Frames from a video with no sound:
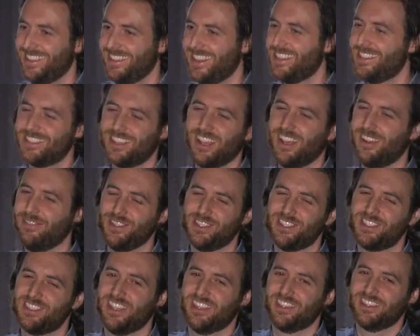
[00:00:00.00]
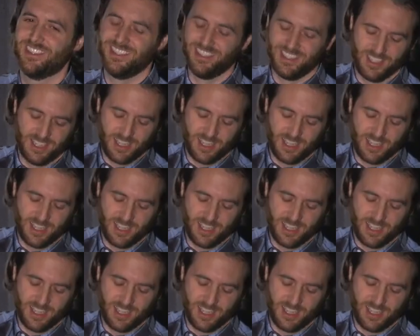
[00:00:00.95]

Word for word: That conference sucked.